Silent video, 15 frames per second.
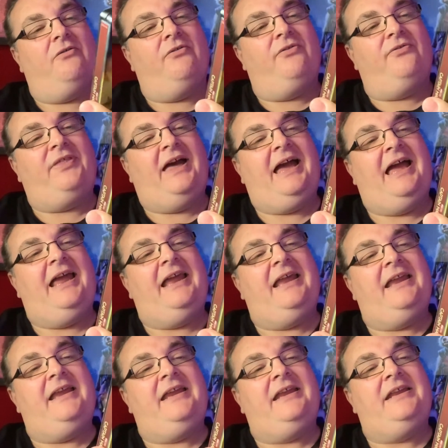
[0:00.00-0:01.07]
That
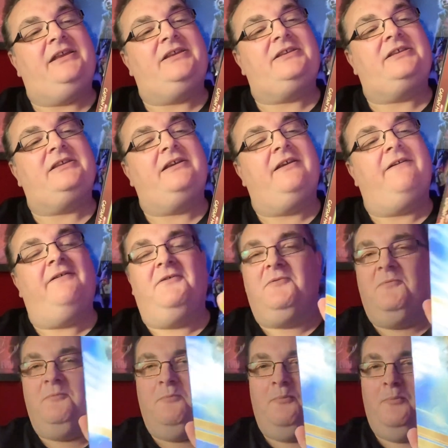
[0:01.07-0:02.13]
is
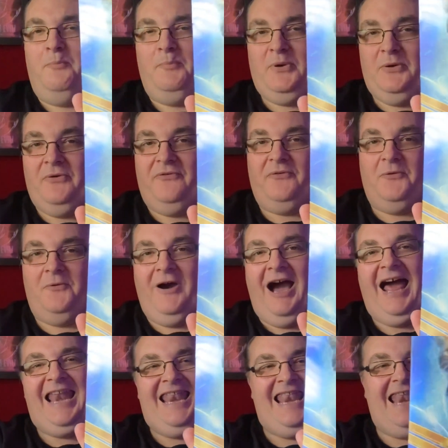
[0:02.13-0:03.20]
beautiful. I
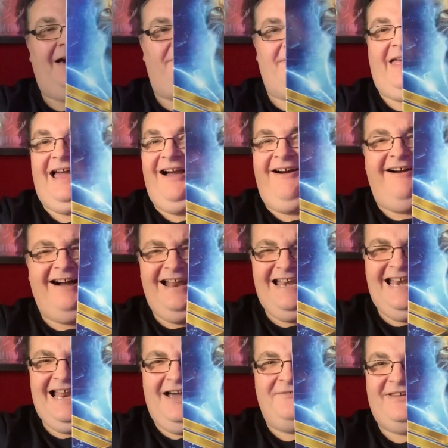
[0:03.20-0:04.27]
love that. I
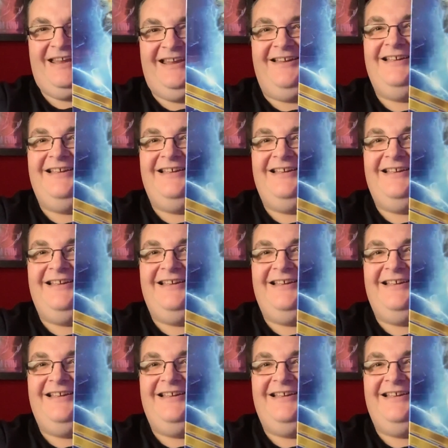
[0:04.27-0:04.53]
love it.